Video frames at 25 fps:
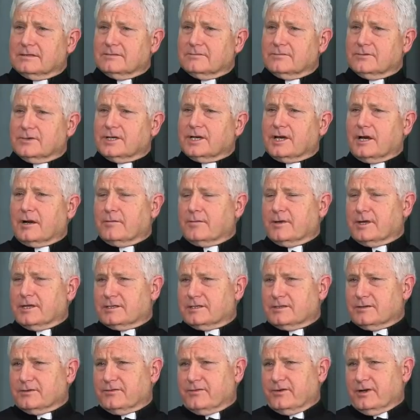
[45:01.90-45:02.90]
we are
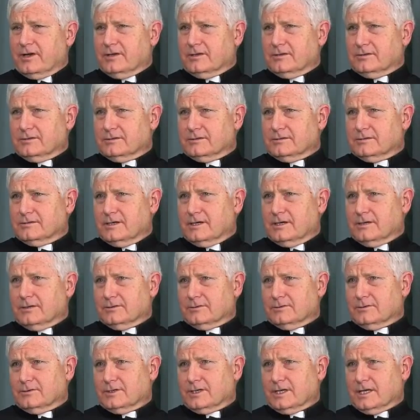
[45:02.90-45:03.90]
meant to follow our
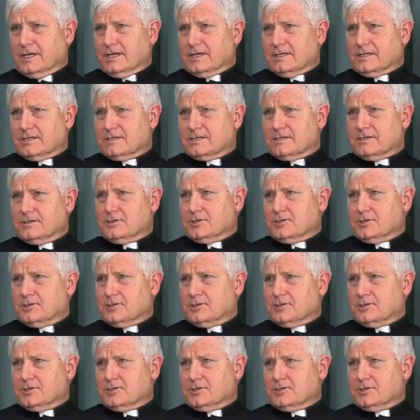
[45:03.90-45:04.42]
Lord as